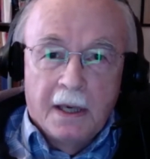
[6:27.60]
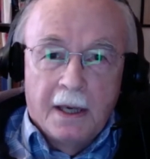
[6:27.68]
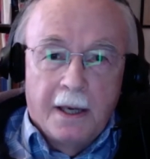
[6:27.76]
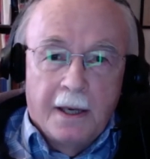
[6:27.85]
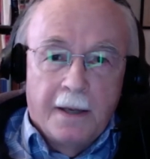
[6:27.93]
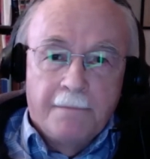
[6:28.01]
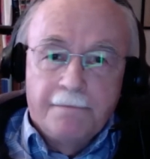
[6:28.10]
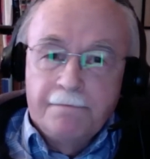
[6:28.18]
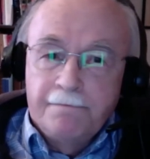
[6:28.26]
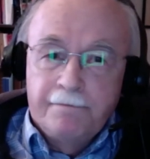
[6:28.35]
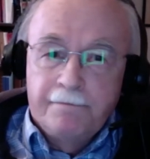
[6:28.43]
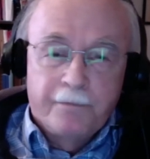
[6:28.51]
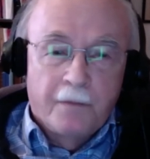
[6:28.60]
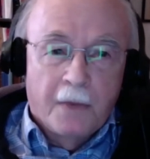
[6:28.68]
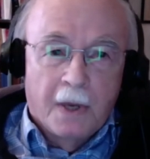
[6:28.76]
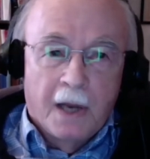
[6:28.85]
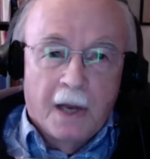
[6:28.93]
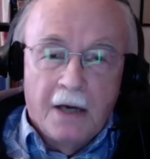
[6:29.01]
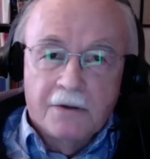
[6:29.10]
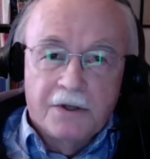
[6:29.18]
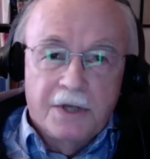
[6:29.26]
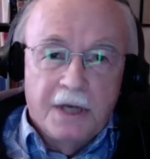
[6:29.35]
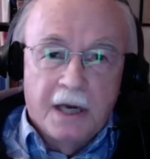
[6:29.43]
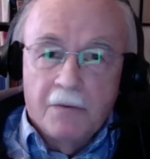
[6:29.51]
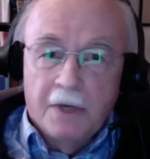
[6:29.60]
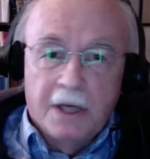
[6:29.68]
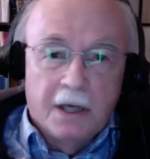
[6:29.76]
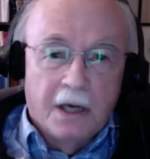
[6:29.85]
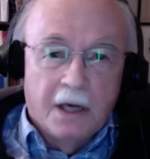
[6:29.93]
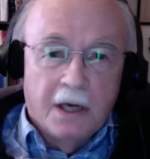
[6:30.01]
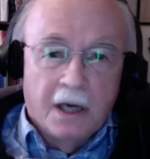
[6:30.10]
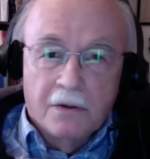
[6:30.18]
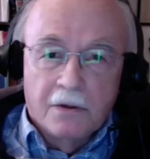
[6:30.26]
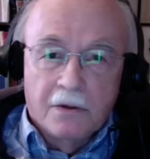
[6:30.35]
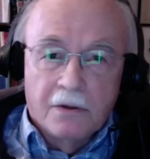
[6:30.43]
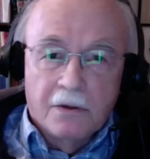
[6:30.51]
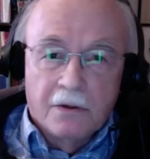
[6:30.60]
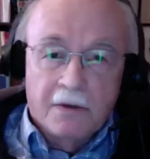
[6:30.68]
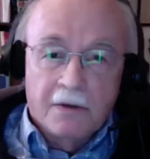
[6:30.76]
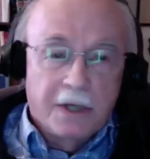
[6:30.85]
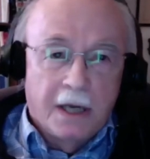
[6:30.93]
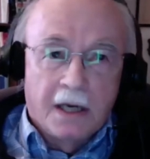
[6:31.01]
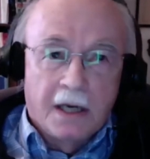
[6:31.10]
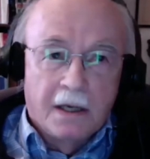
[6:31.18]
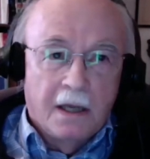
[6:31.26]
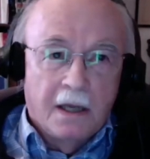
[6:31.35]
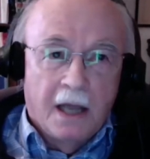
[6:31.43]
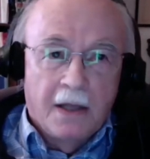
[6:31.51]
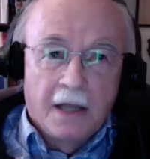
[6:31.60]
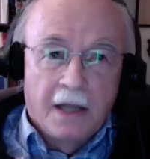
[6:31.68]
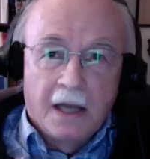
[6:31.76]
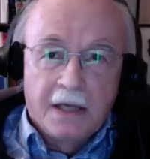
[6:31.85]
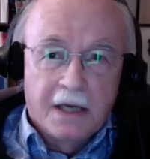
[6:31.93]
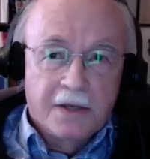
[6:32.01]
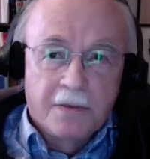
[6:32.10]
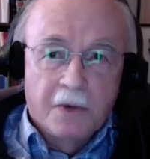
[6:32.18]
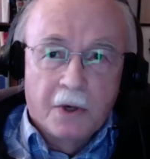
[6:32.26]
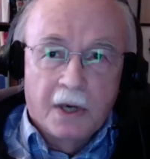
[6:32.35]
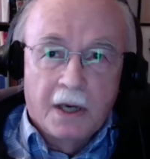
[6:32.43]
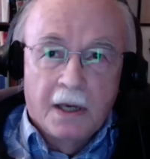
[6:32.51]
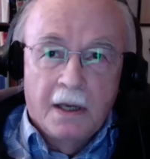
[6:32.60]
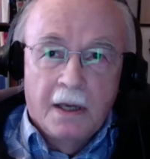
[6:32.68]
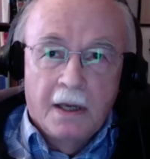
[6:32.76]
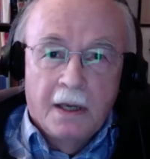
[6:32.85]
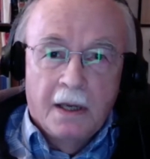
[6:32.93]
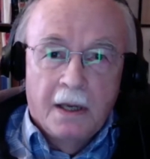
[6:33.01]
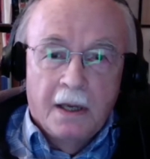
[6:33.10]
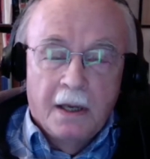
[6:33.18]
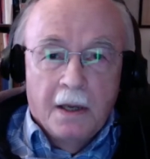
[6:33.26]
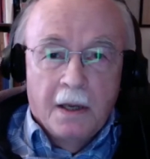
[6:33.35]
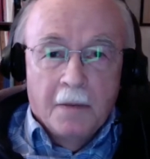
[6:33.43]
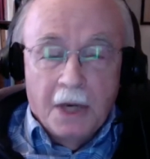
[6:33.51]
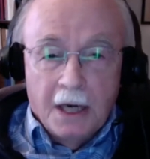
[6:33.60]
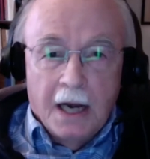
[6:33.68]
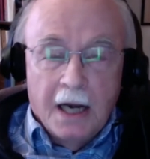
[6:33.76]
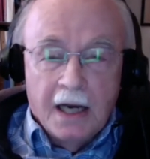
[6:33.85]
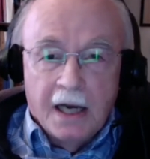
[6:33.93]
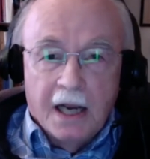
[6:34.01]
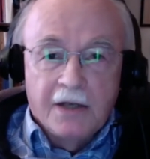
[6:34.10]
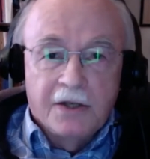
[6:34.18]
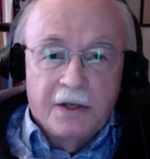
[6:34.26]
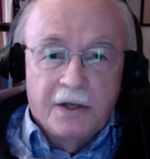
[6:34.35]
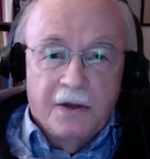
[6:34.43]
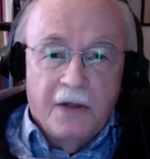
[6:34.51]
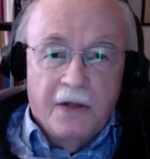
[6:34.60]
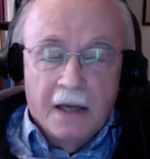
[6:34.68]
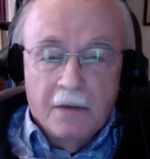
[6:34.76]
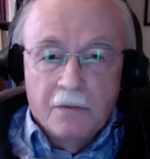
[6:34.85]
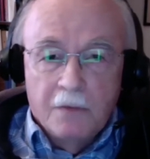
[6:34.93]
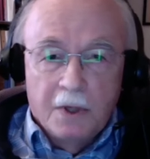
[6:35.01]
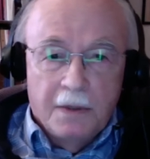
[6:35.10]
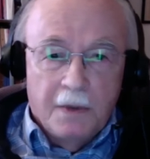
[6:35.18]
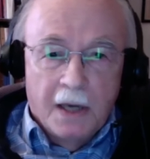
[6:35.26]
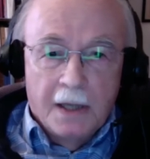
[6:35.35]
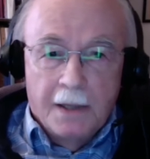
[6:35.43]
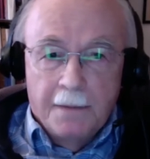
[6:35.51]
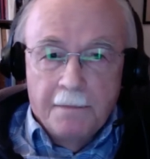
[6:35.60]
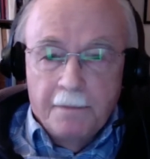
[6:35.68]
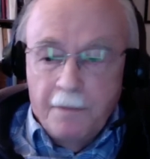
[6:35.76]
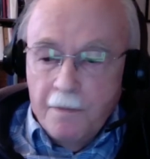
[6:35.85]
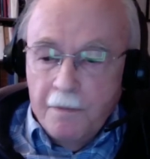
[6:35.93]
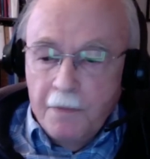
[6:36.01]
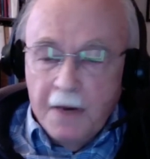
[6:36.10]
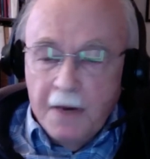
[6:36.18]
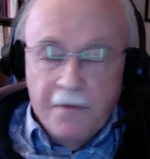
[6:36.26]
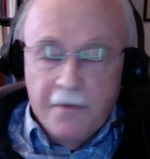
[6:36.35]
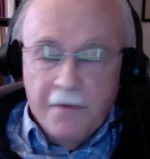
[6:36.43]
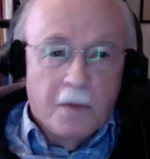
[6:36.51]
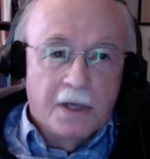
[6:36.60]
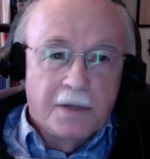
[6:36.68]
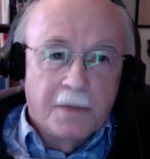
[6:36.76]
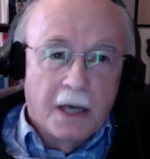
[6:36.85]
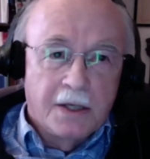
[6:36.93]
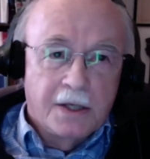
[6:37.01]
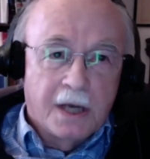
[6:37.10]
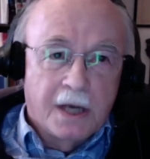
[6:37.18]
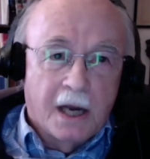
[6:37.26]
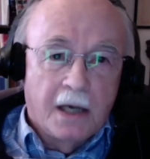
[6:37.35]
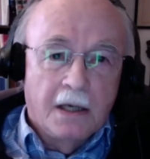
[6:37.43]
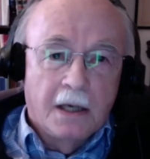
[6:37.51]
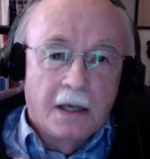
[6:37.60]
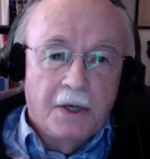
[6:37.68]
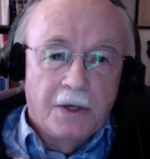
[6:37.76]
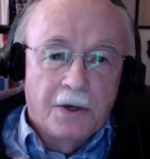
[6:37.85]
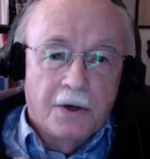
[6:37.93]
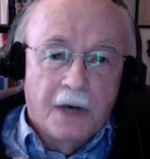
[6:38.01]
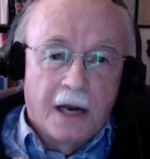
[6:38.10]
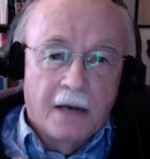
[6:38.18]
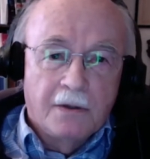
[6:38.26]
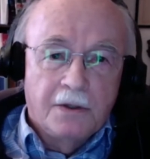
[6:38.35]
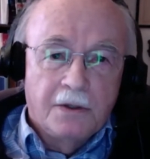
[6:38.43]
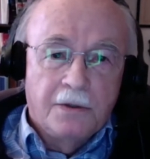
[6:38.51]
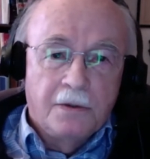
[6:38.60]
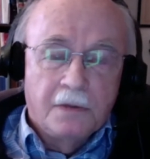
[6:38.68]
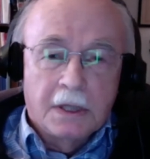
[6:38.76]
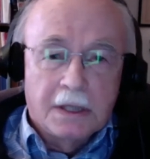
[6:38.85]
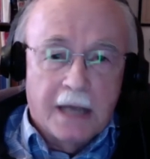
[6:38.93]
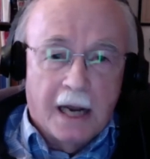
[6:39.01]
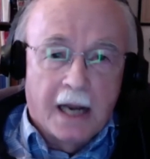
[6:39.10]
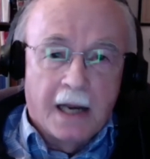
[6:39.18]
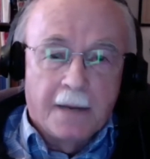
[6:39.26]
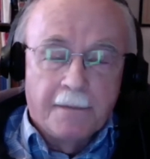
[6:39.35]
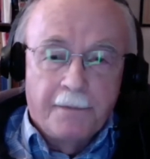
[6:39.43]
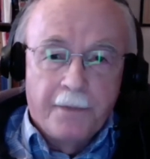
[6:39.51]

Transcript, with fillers: Um, I don't see how we can ignore Shahristani and that testimony. But in any case, that would um, be from the Ismaili side. Let me turn now to Ghazali.